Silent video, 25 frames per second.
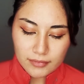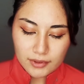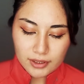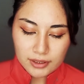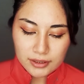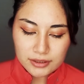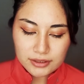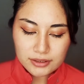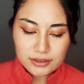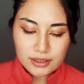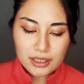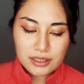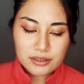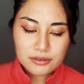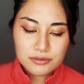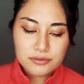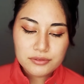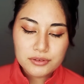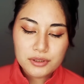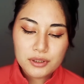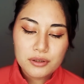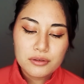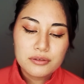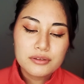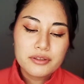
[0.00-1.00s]
So I
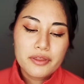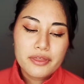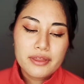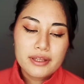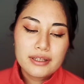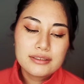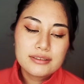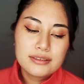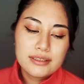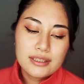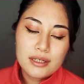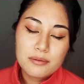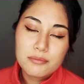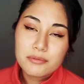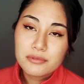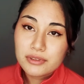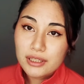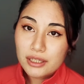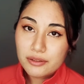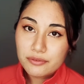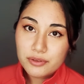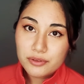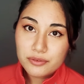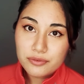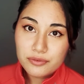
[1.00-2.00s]
wrote things that I'm
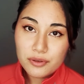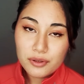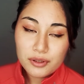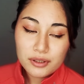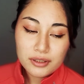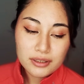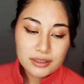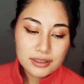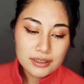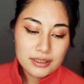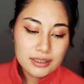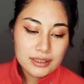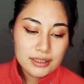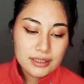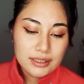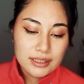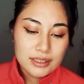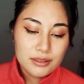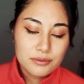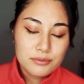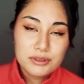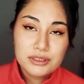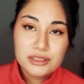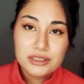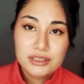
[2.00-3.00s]
grateful for,
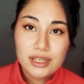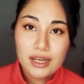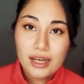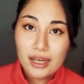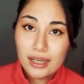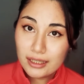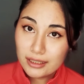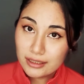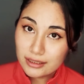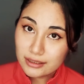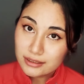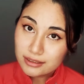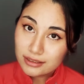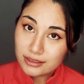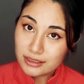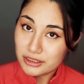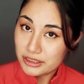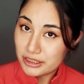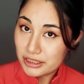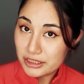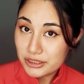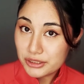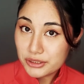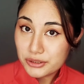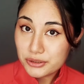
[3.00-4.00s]
which I
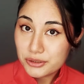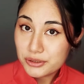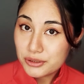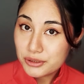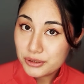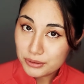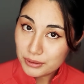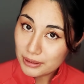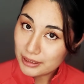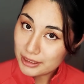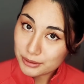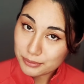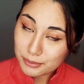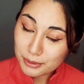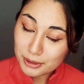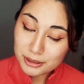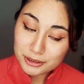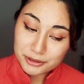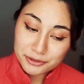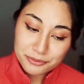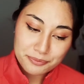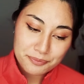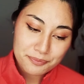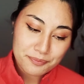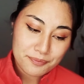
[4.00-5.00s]
suggest you to do as well.
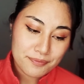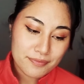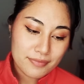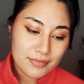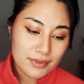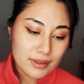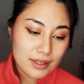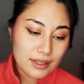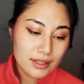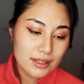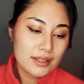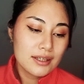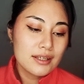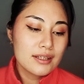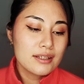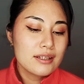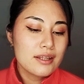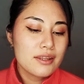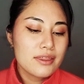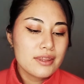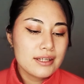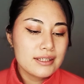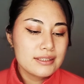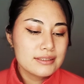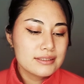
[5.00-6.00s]
The
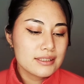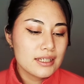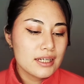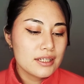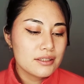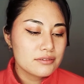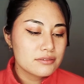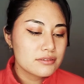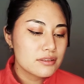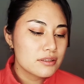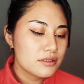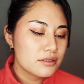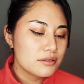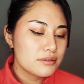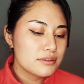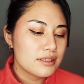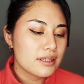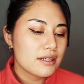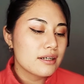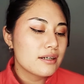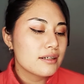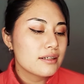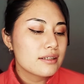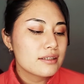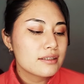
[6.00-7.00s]
things I wrote
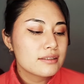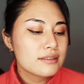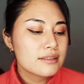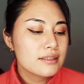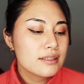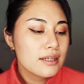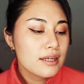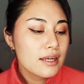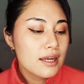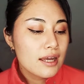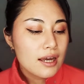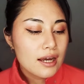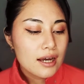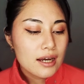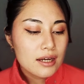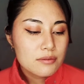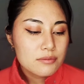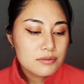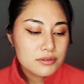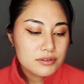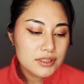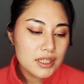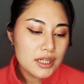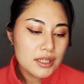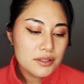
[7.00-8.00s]
are: I'm
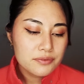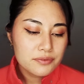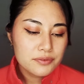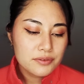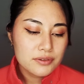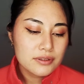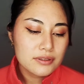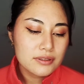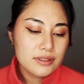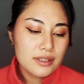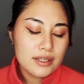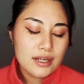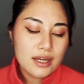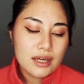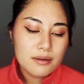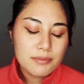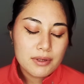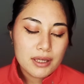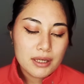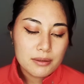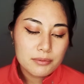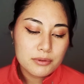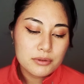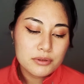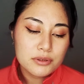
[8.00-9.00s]
grateful that I'm
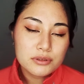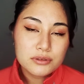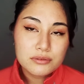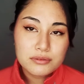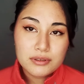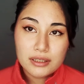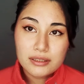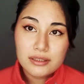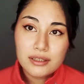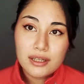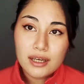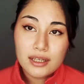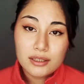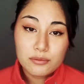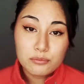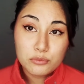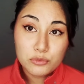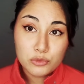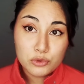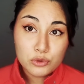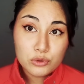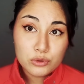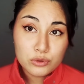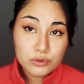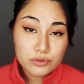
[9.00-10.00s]
able to run and
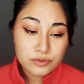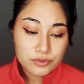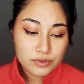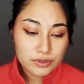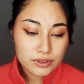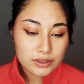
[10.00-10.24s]
move.